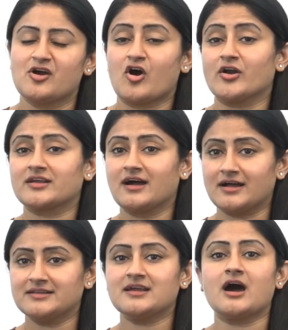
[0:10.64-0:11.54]
or
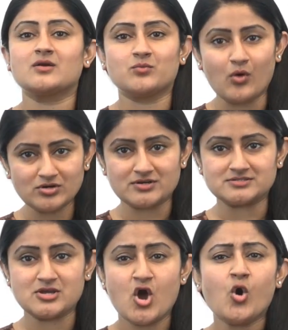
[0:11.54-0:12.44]
guarding our
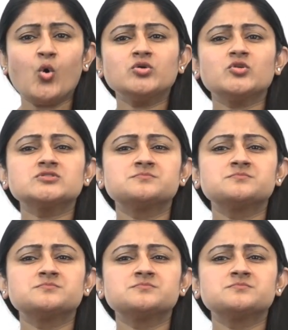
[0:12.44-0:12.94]
waters on those